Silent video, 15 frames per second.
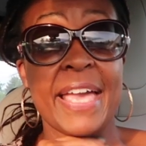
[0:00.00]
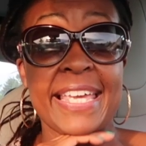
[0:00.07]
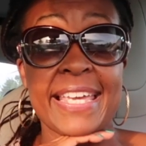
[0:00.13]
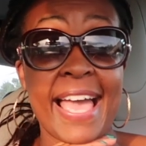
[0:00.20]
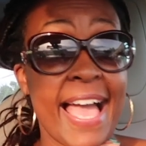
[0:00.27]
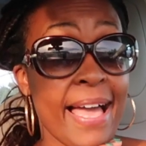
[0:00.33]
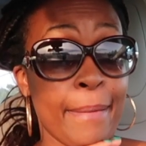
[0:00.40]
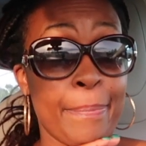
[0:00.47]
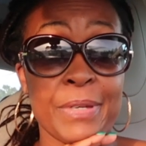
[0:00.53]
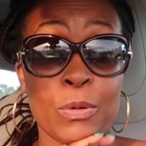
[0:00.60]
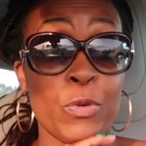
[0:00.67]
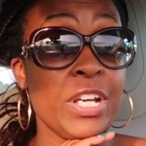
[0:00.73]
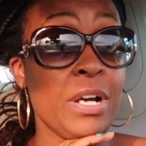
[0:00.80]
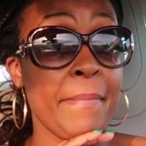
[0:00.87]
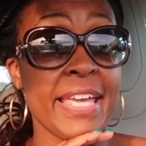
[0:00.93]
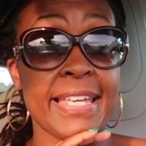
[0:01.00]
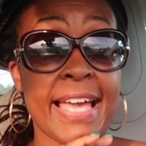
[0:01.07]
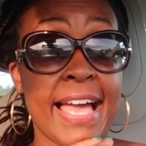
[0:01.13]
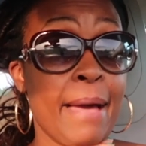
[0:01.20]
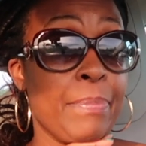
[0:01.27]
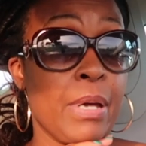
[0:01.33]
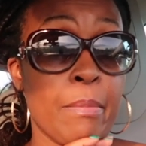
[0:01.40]
to make it happen. We're going to make it
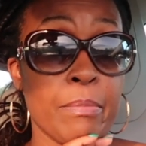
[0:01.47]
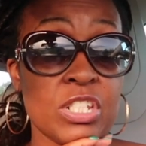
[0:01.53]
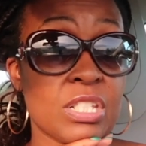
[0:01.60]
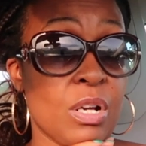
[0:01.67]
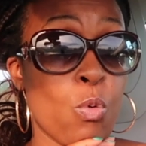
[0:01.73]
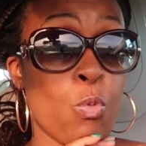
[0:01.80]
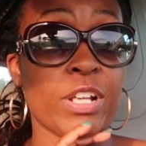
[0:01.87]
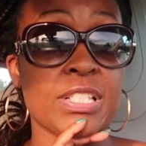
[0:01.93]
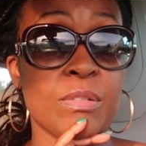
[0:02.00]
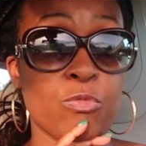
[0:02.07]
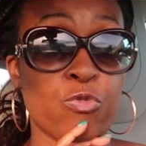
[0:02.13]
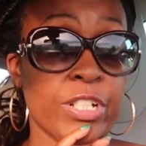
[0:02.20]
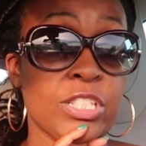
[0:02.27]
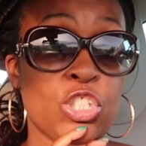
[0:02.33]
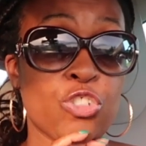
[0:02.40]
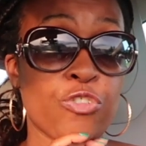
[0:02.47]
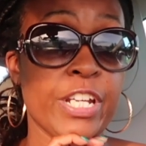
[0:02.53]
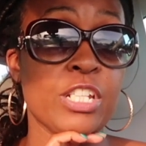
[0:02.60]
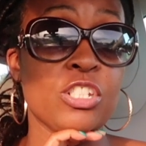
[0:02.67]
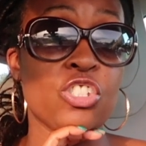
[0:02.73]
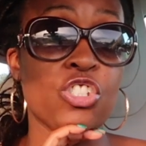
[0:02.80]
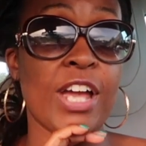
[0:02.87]
happen. I'm just going to work some really
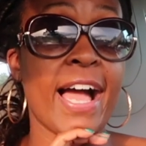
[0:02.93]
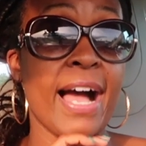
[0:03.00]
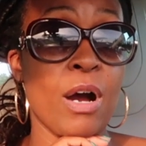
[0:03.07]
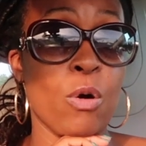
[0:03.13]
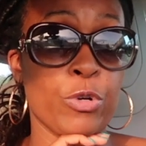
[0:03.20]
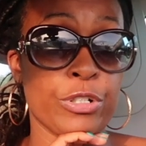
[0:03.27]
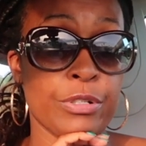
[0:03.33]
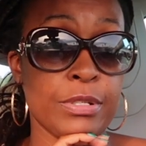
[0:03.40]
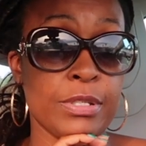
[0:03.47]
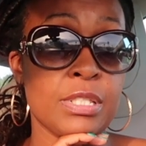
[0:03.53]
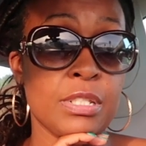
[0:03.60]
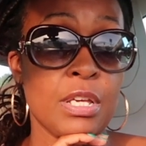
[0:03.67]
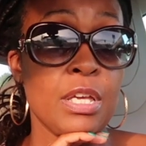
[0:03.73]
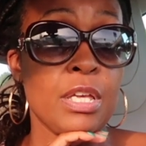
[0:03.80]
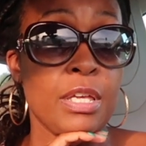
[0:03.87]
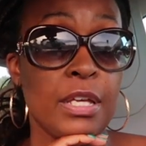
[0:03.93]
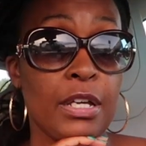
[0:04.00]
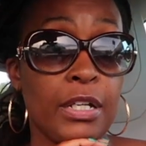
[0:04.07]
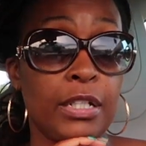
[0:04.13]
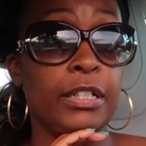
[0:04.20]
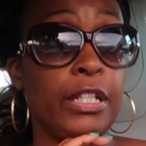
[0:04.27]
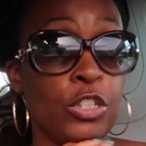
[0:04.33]
strange hours
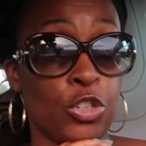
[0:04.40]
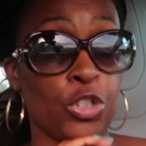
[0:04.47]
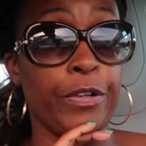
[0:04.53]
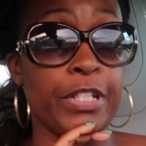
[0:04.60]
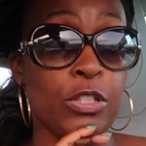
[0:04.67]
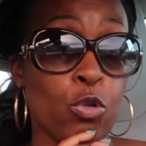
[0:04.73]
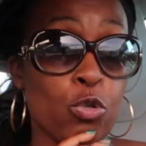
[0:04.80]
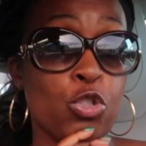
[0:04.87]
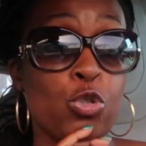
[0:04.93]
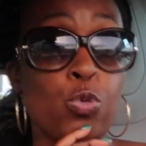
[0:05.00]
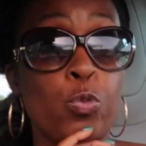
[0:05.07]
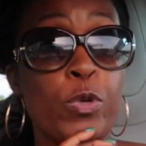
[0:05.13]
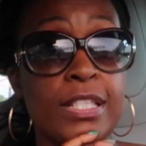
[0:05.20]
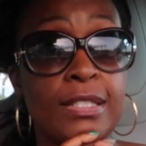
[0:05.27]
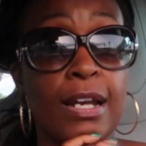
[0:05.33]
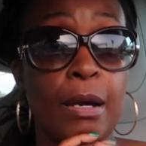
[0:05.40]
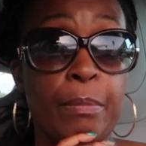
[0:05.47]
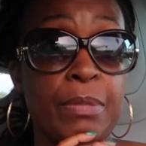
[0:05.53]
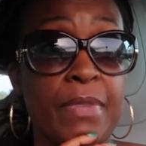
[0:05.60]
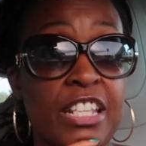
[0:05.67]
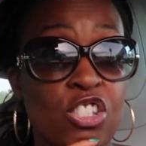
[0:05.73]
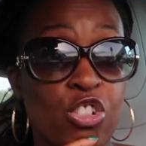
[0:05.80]
during those two weeks that I'll
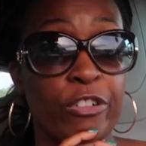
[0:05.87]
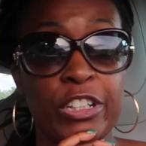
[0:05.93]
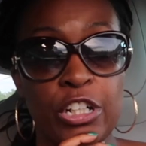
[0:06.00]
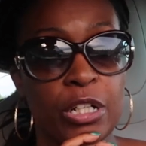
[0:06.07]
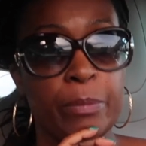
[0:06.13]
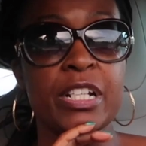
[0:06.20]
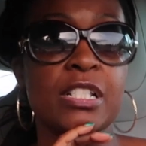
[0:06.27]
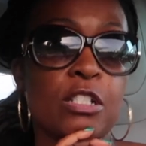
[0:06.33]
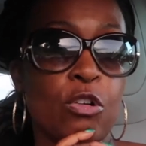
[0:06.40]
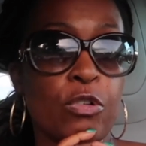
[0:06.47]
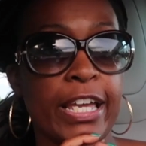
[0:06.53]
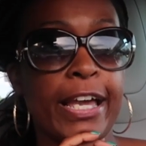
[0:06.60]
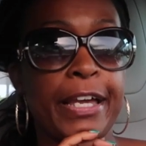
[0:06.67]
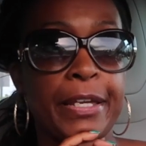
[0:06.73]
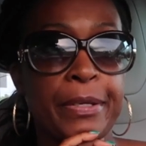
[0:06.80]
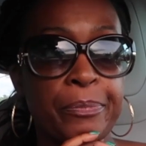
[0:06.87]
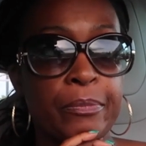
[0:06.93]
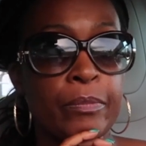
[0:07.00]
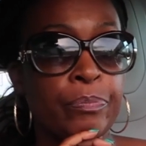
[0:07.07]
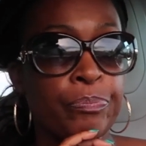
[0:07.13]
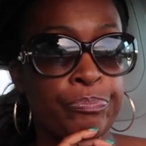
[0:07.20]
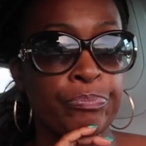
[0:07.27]
be mentoring her, but it's okay.
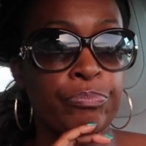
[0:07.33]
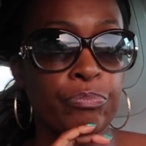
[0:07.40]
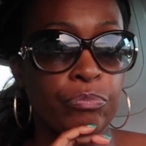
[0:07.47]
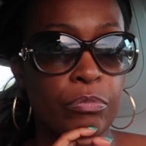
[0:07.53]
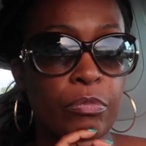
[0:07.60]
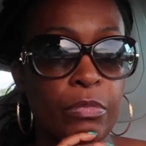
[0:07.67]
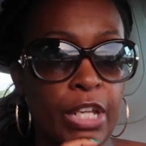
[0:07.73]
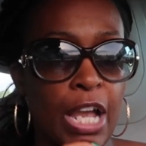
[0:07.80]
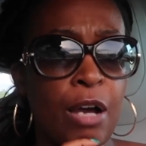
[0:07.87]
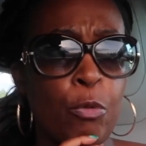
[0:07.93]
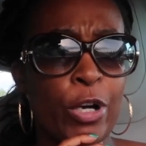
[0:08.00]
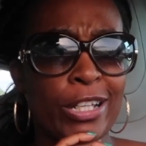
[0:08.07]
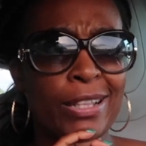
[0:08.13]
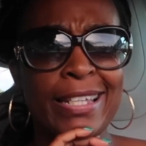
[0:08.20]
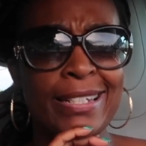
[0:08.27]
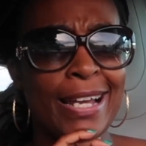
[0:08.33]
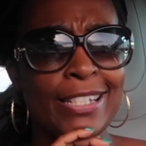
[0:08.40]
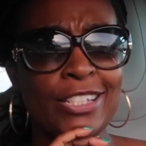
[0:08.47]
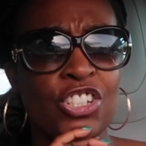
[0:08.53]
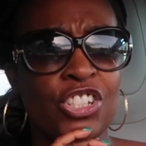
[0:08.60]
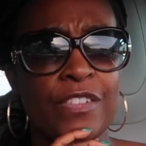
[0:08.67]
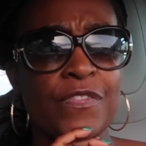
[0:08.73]
I work like
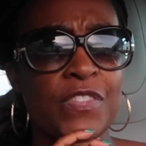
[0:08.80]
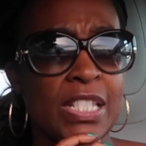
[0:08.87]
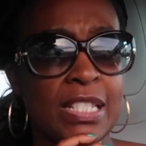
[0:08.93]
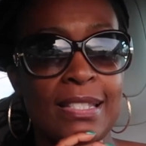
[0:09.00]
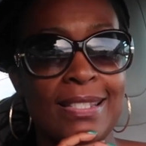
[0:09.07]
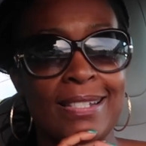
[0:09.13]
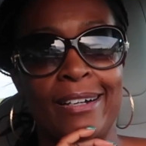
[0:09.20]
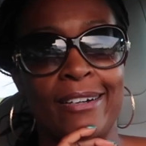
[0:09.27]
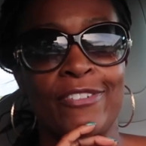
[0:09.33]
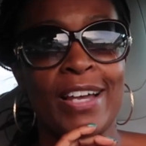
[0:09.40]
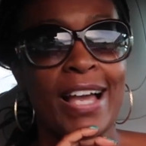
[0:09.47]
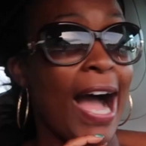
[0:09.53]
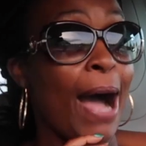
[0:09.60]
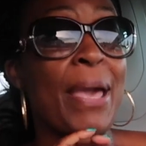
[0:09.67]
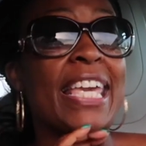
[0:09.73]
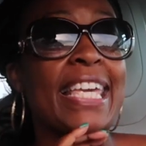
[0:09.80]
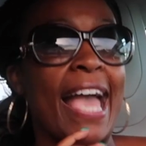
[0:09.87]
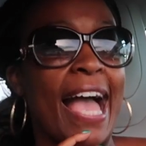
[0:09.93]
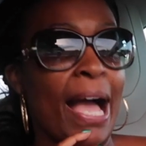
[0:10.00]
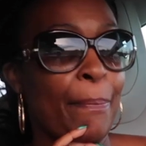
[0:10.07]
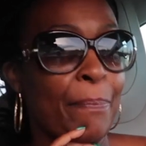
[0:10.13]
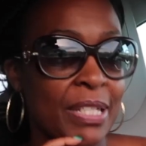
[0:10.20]
night shifts and stuff. I'll make
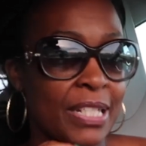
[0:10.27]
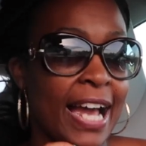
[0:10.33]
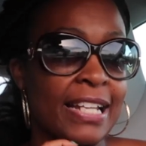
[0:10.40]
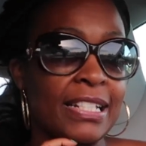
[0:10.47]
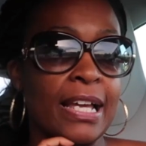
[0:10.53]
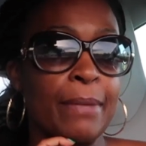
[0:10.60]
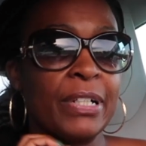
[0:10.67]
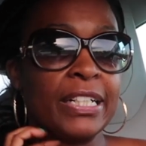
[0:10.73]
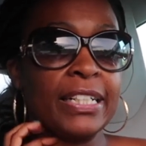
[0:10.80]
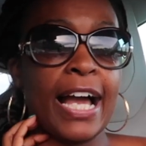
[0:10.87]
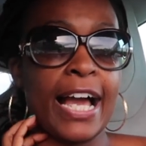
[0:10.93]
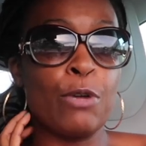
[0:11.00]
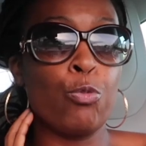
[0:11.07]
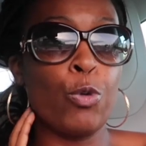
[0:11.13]
it happen. I, but I